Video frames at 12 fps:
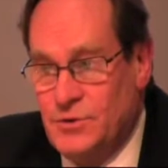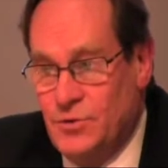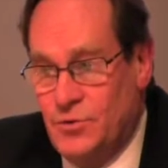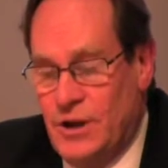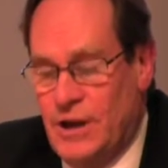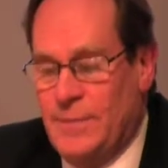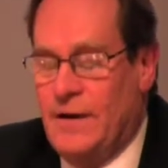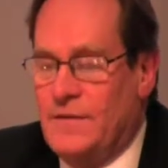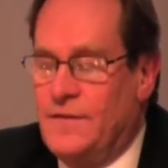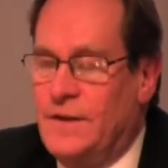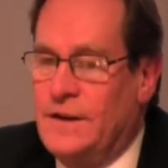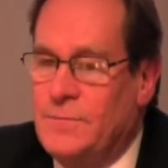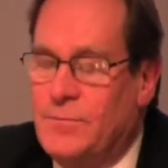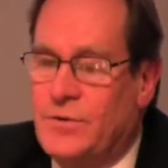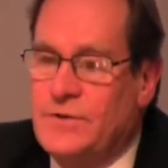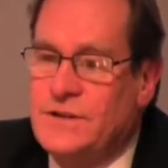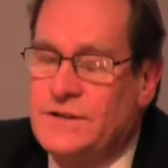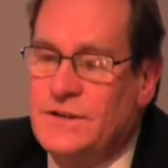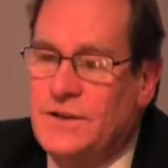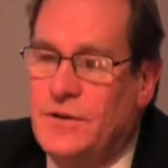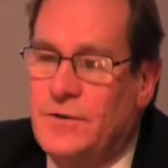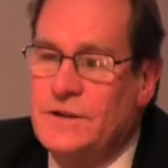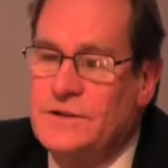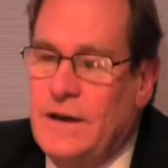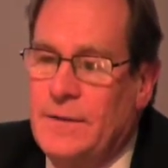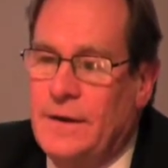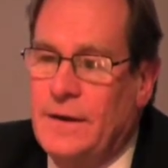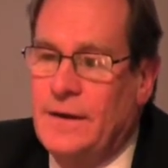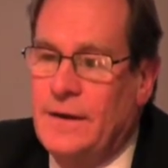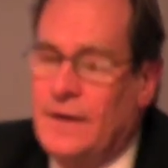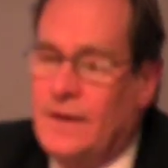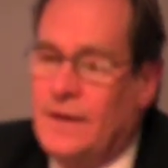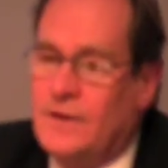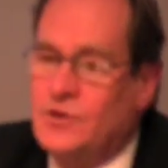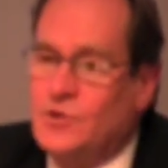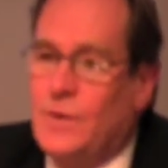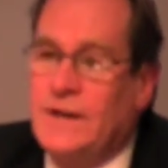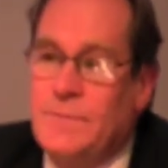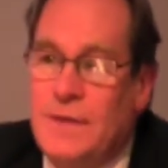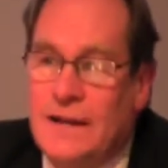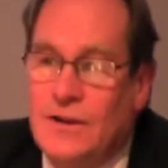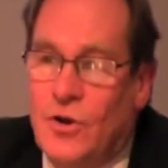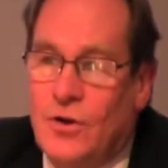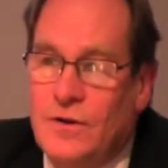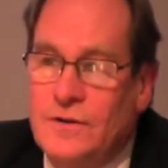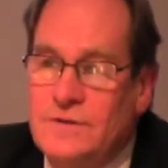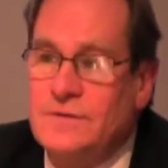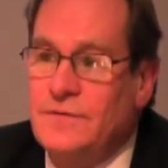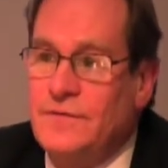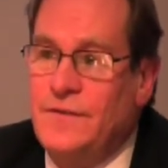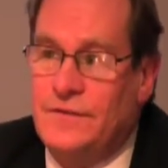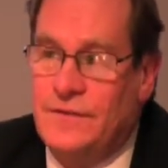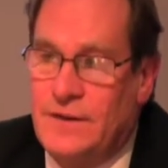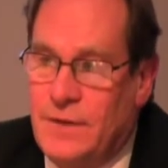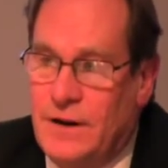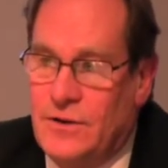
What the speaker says: we're talking about funding processing units, maybe $20 million, $15